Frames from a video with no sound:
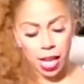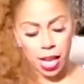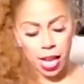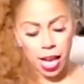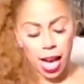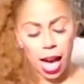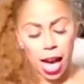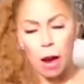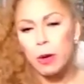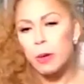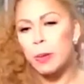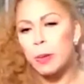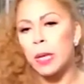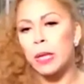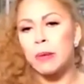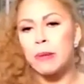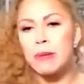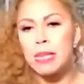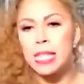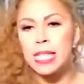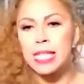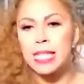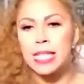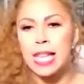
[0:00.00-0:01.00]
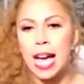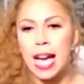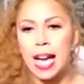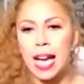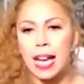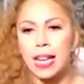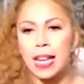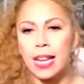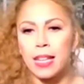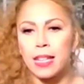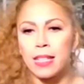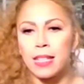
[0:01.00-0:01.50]
I would probably
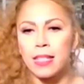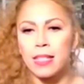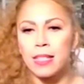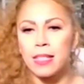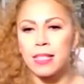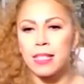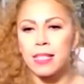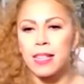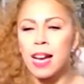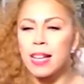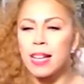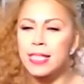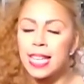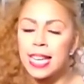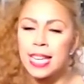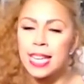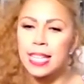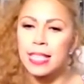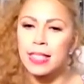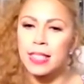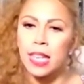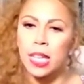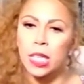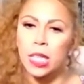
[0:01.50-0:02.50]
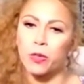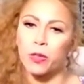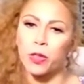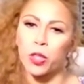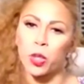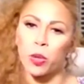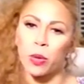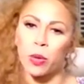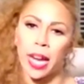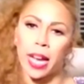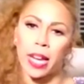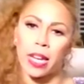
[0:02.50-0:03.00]
say not taking things for
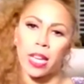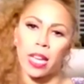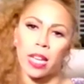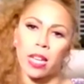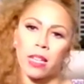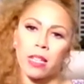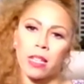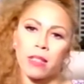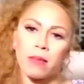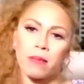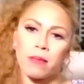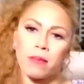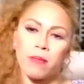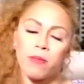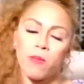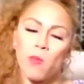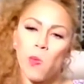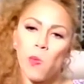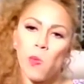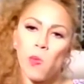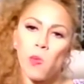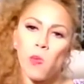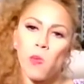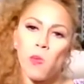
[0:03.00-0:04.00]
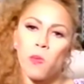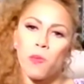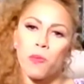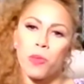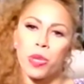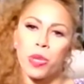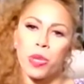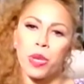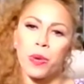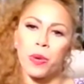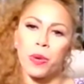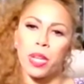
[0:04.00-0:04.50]
granted.
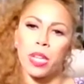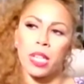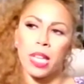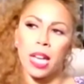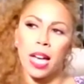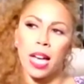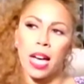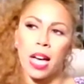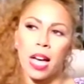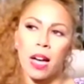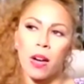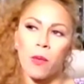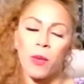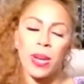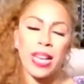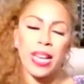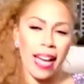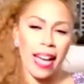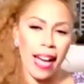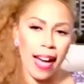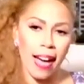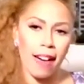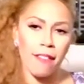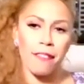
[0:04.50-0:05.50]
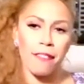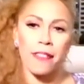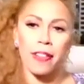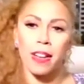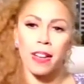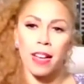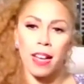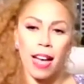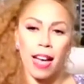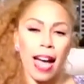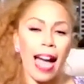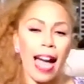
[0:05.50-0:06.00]
We have
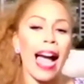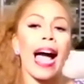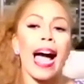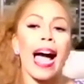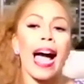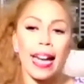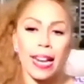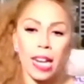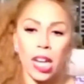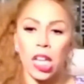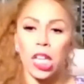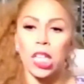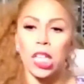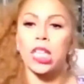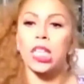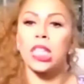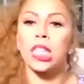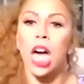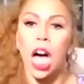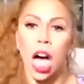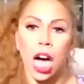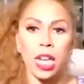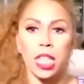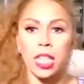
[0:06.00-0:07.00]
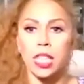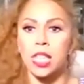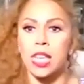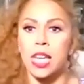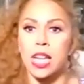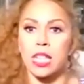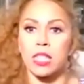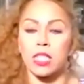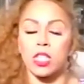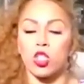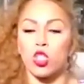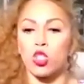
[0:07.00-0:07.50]
had a lot of
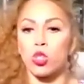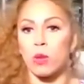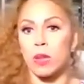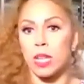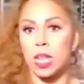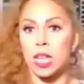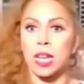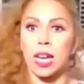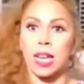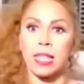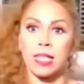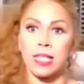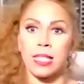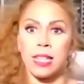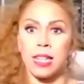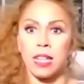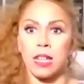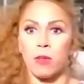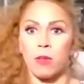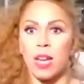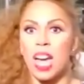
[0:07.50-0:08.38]
things in 2019.